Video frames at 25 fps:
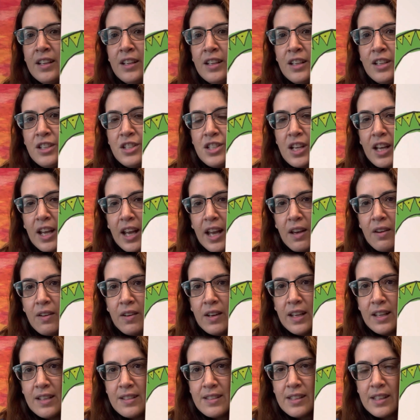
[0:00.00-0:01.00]
Check out
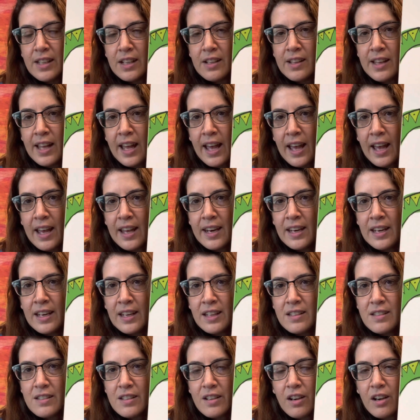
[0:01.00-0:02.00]
his little hat and
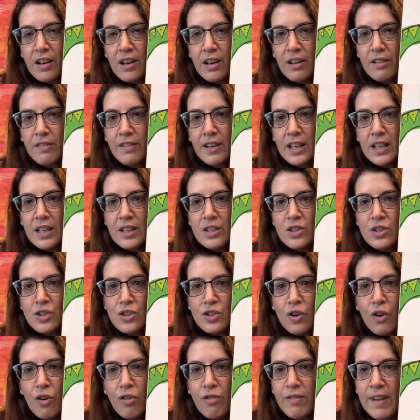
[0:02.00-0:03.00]
his scarf. He is
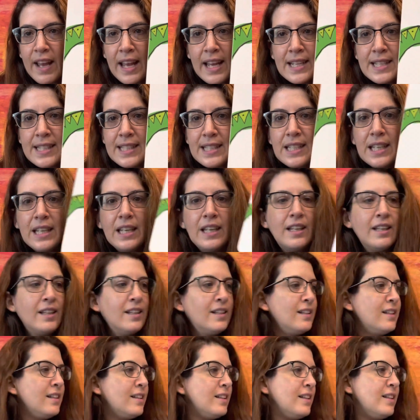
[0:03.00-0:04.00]
so fancy.
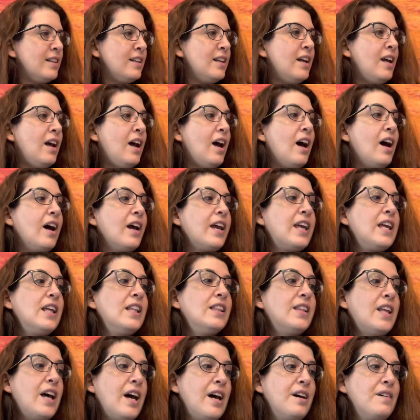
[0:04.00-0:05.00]
Huggy
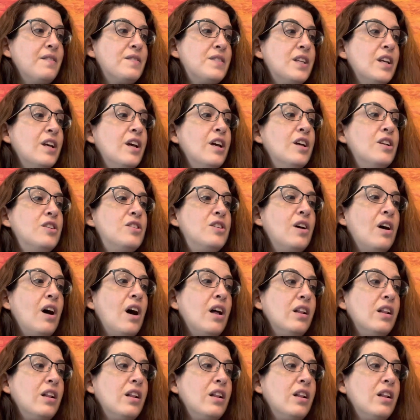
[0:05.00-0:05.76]
loves to